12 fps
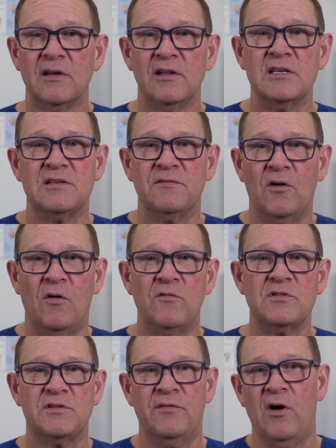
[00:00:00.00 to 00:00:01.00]
This
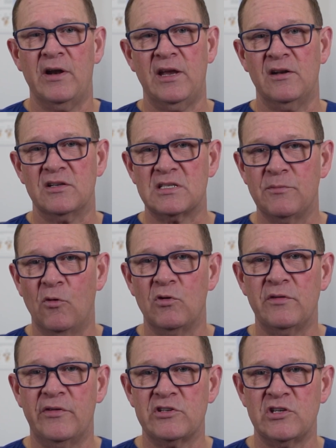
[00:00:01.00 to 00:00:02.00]
involves dividing into small
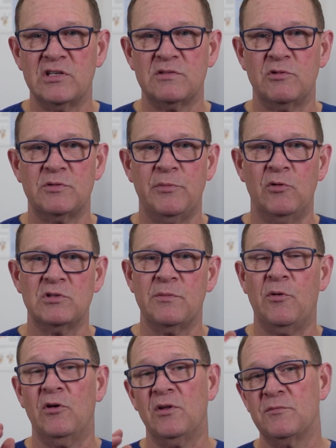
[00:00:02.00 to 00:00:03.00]
divisions which builds
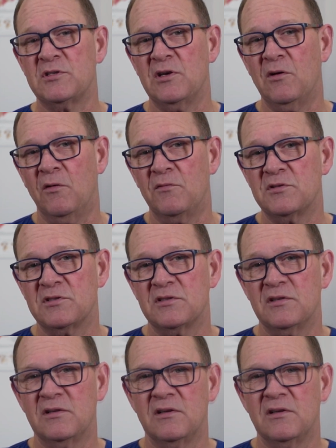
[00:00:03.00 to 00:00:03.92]
upon themselves.